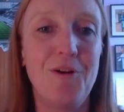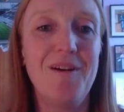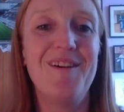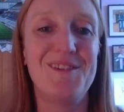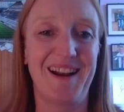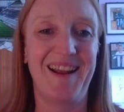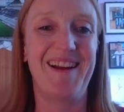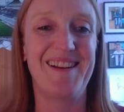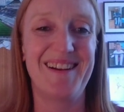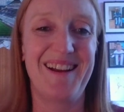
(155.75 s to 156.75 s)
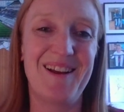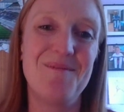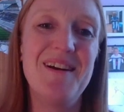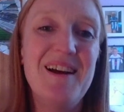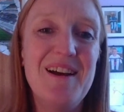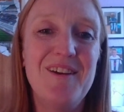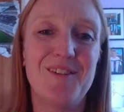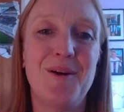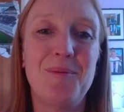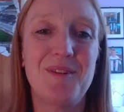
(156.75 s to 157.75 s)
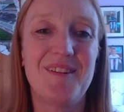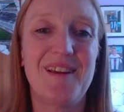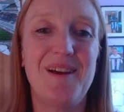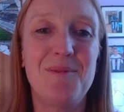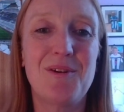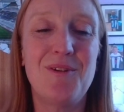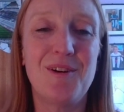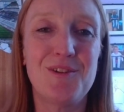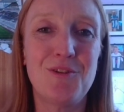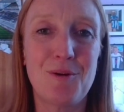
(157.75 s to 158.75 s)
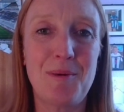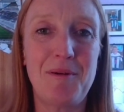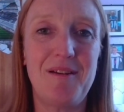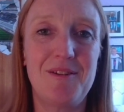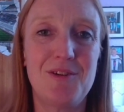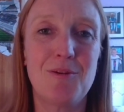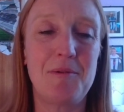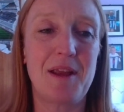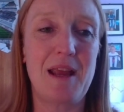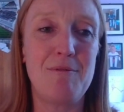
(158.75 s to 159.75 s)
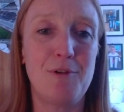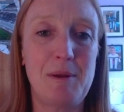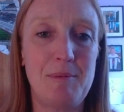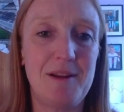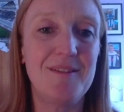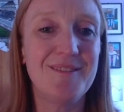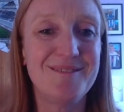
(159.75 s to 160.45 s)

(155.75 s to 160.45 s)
underlying synopsis there, but go on, talk about the game for me, please.